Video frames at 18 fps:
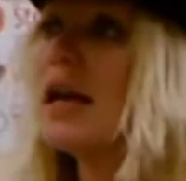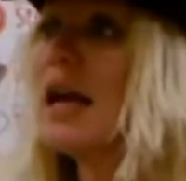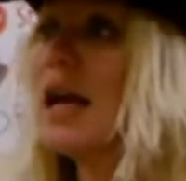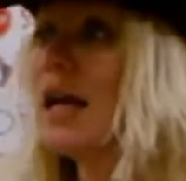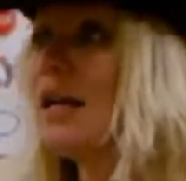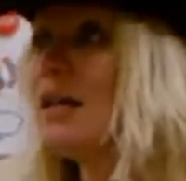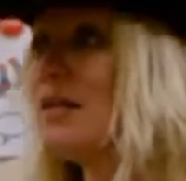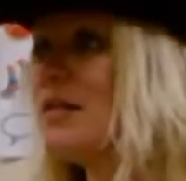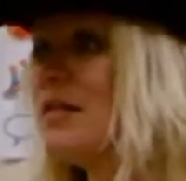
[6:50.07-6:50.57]

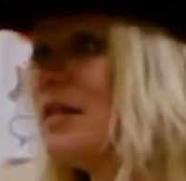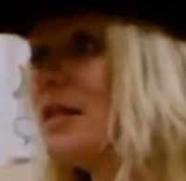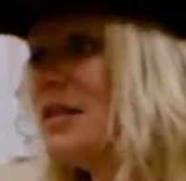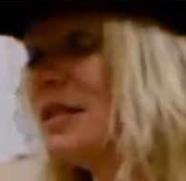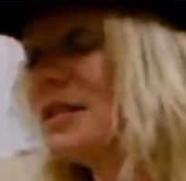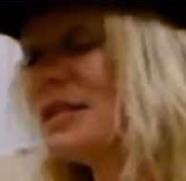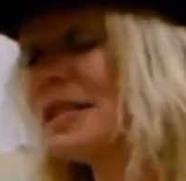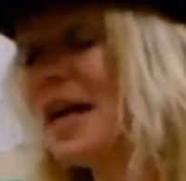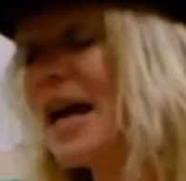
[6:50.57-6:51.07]
and the
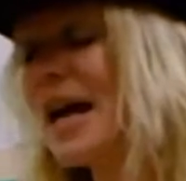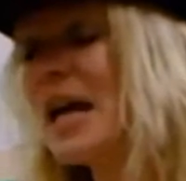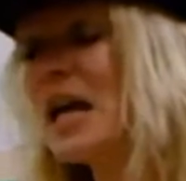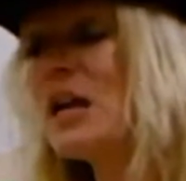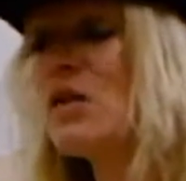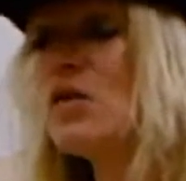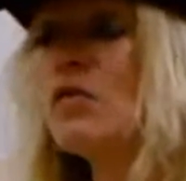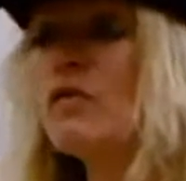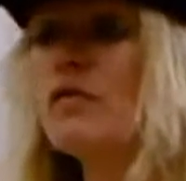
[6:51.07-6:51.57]

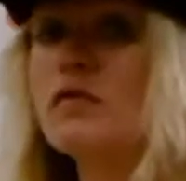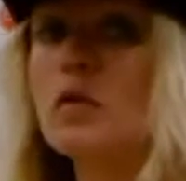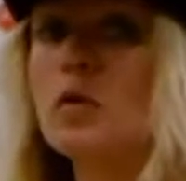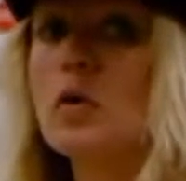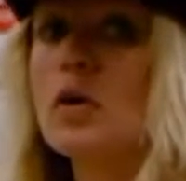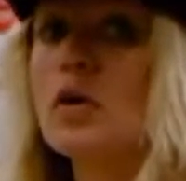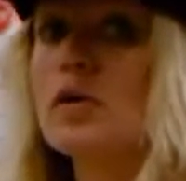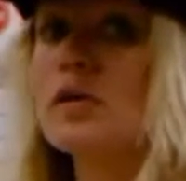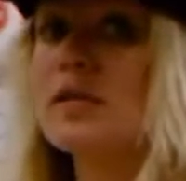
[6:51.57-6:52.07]
design
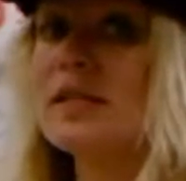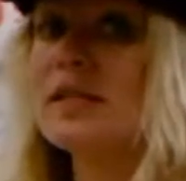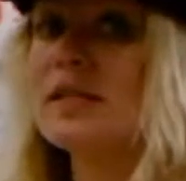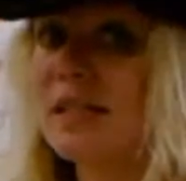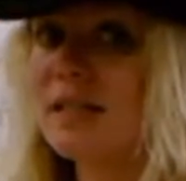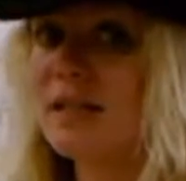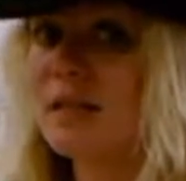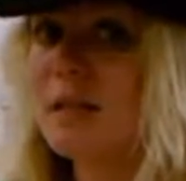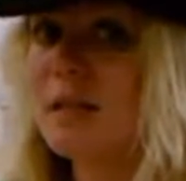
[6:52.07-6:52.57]
for
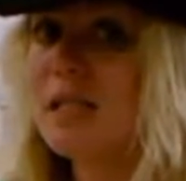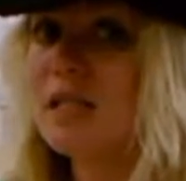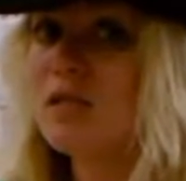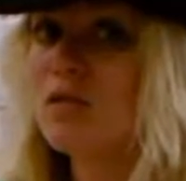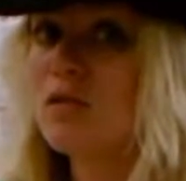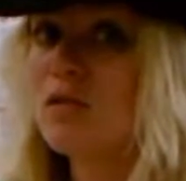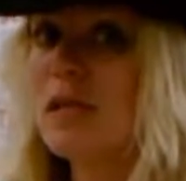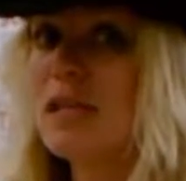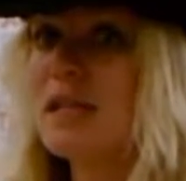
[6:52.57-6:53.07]
Sesame
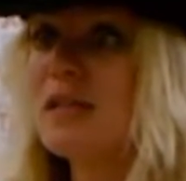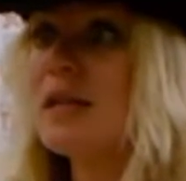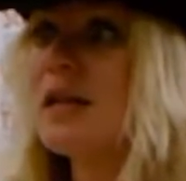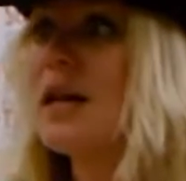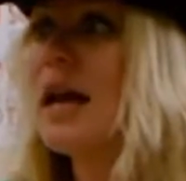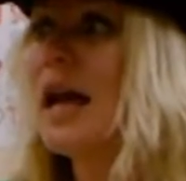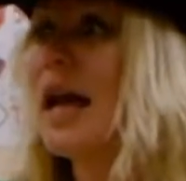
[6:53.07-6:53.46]
Street